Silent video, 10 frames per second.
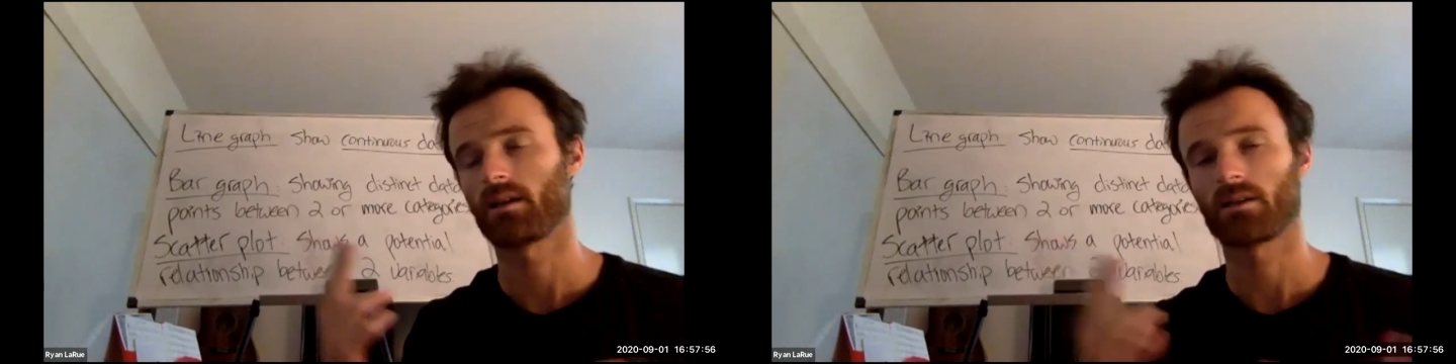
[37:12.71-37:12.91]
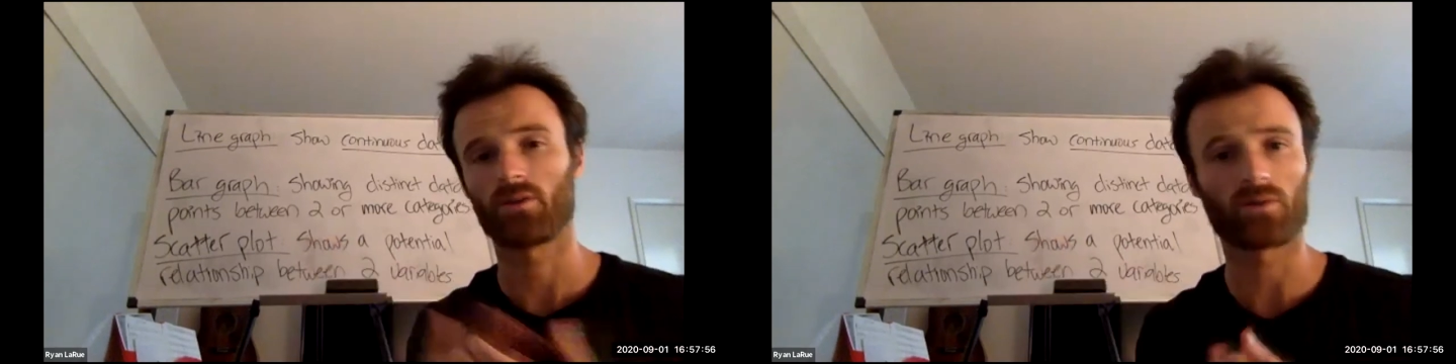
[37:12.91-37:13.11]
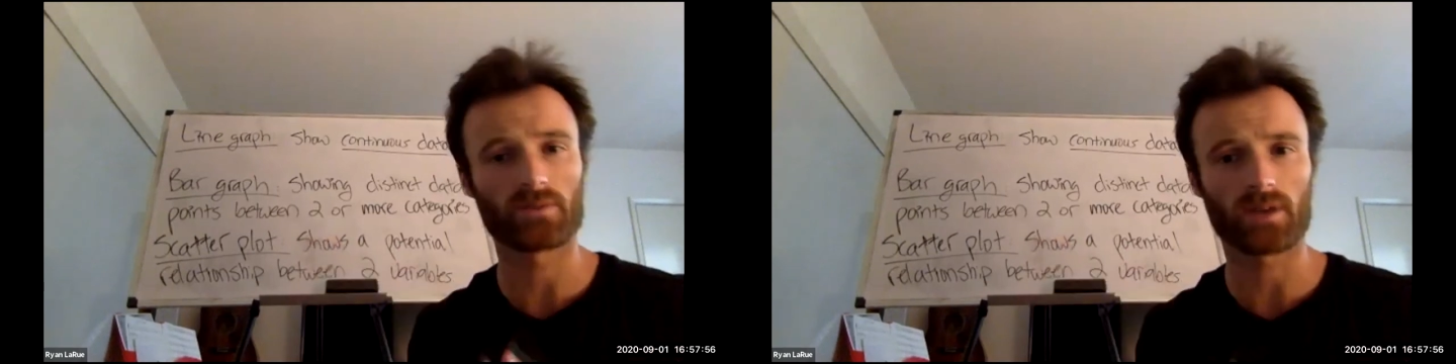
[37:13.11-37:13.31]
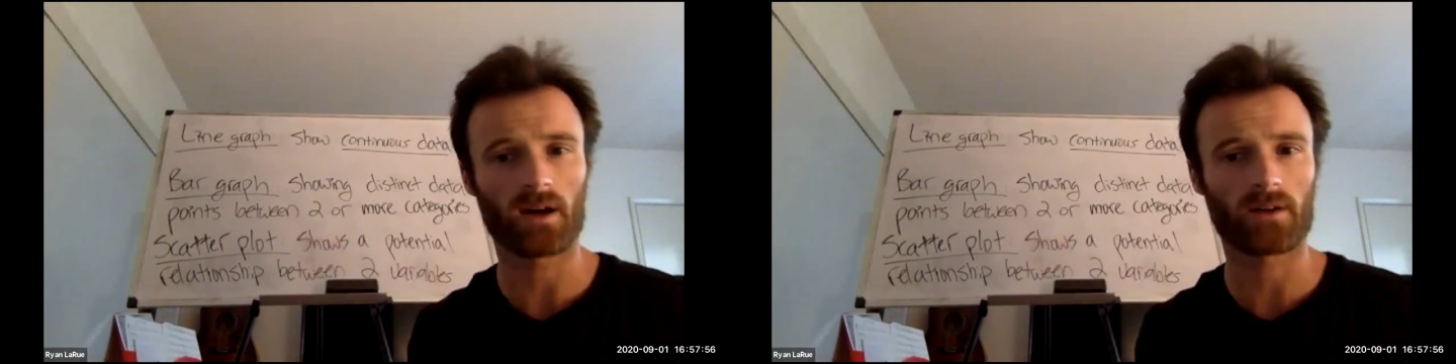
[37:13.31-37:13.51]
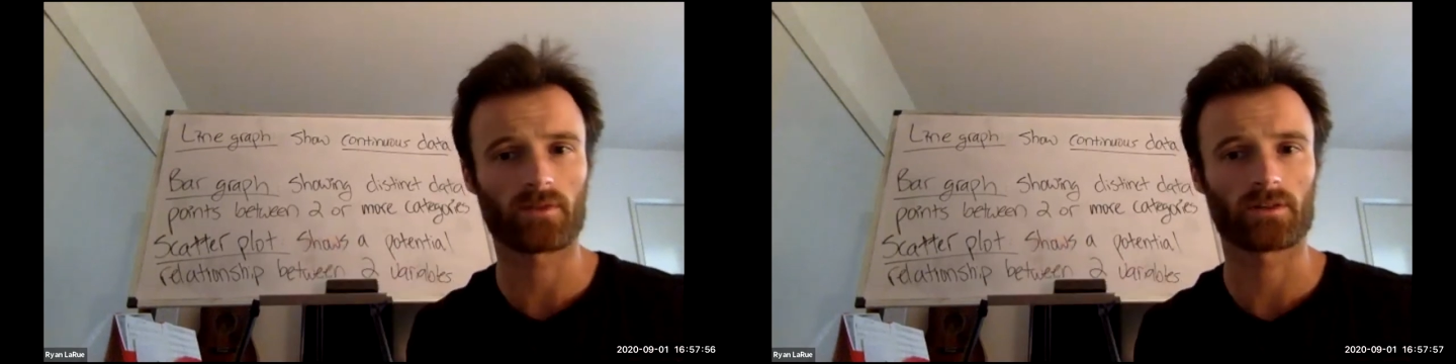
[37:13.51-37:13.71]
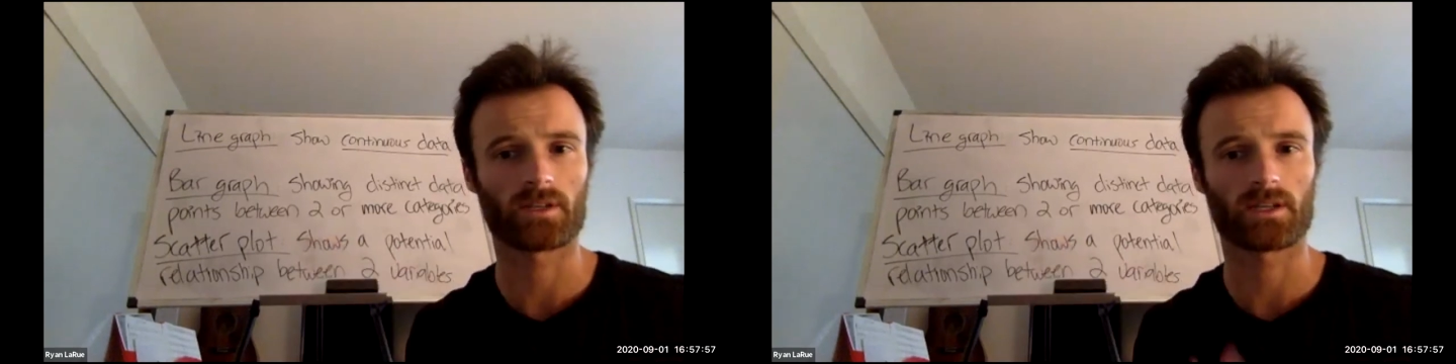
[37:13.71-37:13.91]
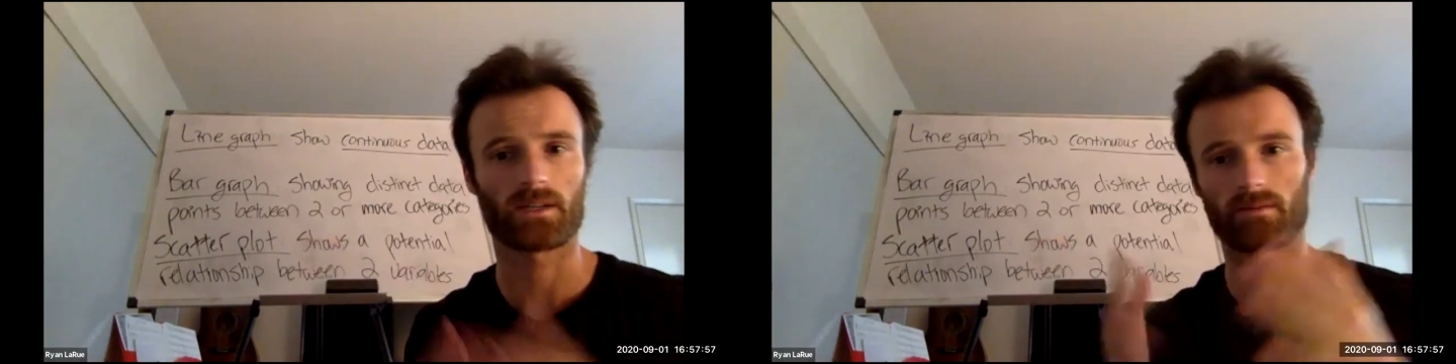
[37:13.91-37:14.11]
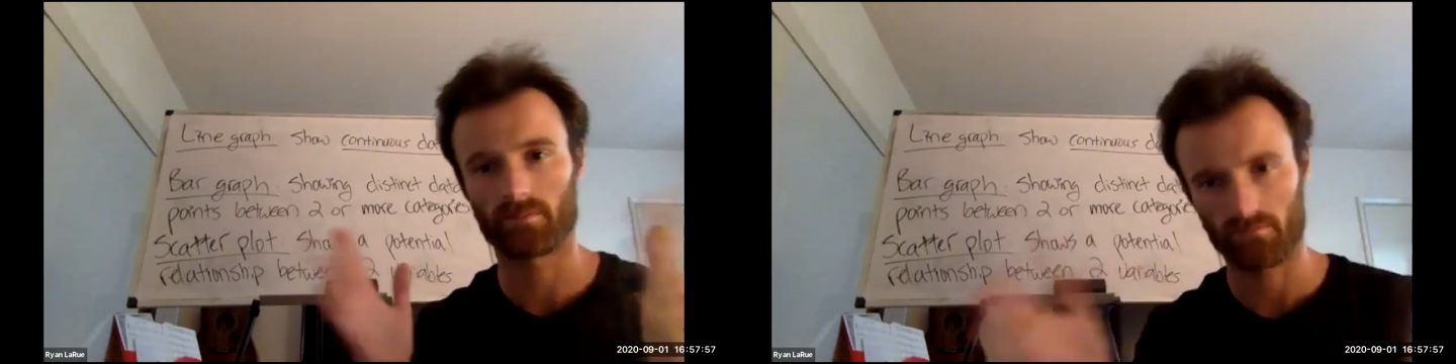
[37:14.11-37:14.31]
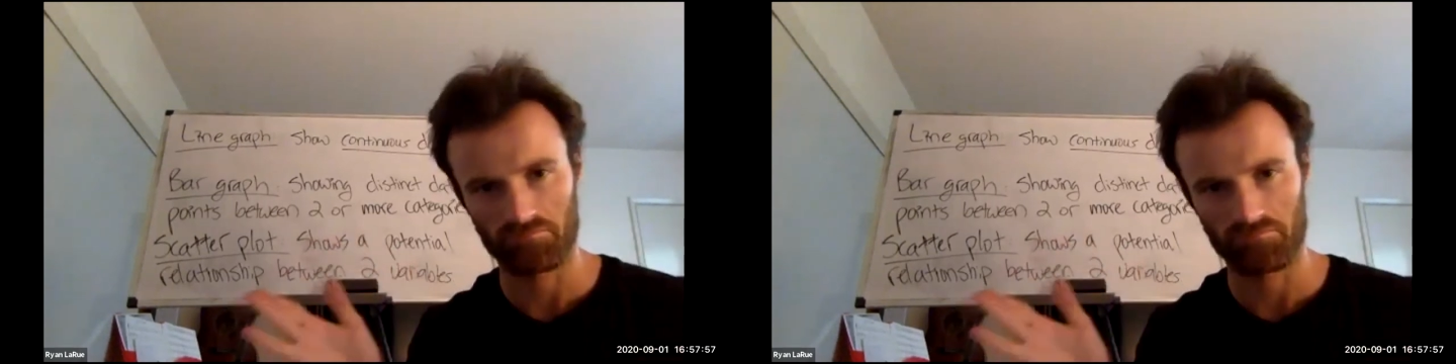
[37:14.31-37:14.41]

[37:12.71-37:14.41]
Google Doc version.